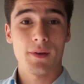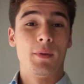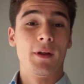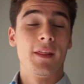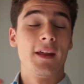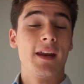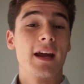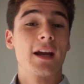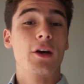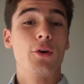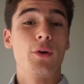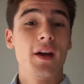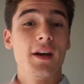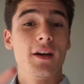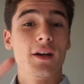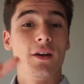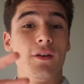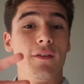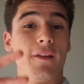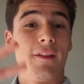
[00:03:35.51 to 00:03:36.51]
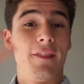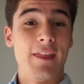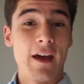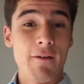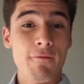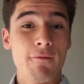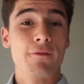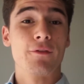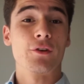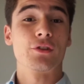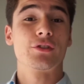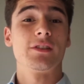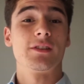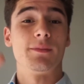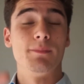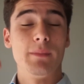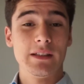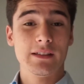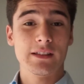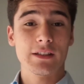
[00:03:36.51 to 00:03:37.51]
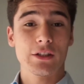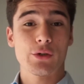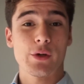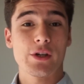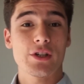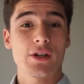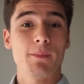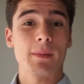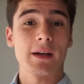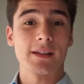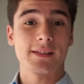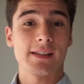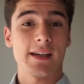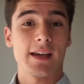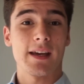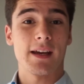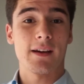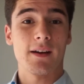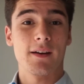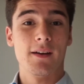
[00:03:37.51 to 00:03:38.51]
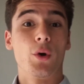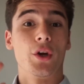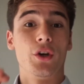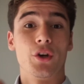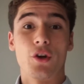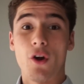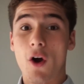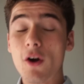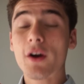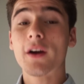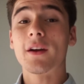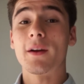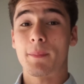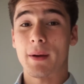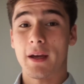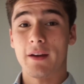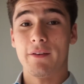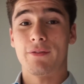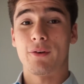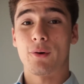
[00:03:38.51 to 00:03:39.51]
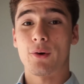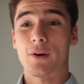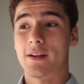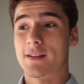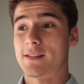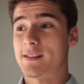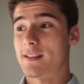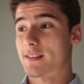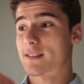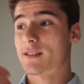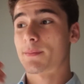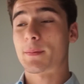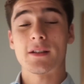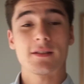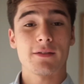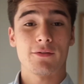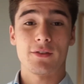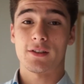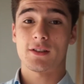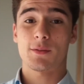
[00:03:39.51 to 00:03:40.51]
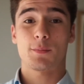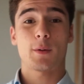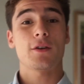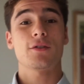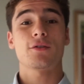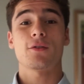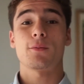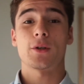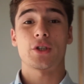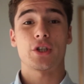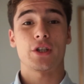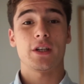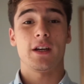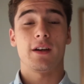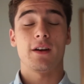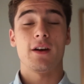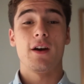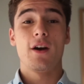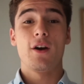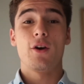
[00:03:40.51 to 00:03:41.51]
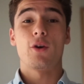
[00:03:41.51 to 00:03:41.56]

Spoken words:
But then I create a them versus me situation by saying what you're not going to pay for is an expensive Nespresso machine